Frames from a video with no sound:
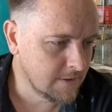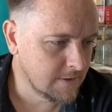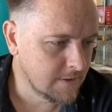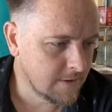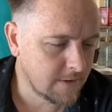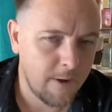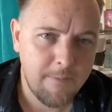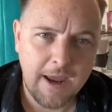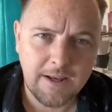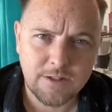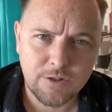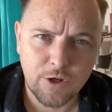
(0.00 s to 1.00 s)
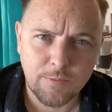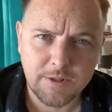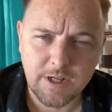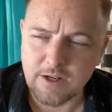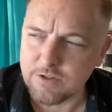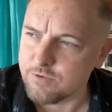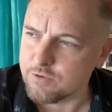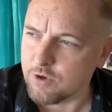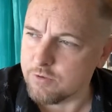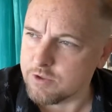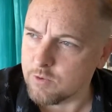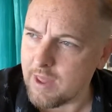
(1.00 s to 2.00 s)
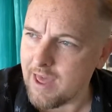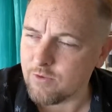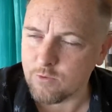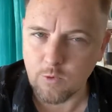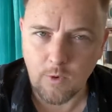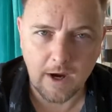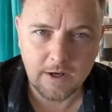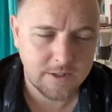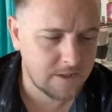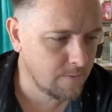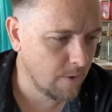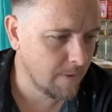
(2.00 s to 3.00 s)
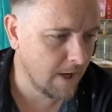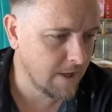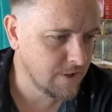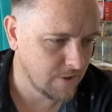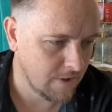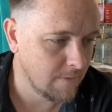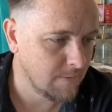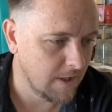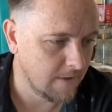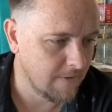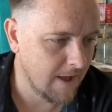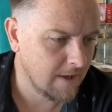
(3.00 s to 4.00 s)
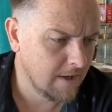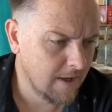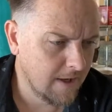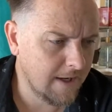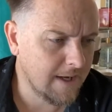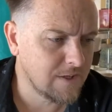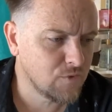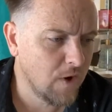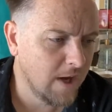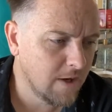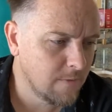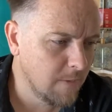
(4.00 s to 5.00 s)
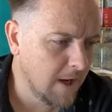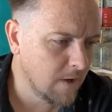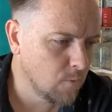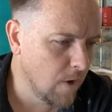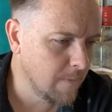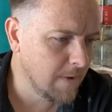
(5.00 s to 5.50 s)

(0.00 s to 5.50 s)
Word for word: So man's interpretation of Scripture without the Ruach is an abomination. I believe that. It has rendered men and women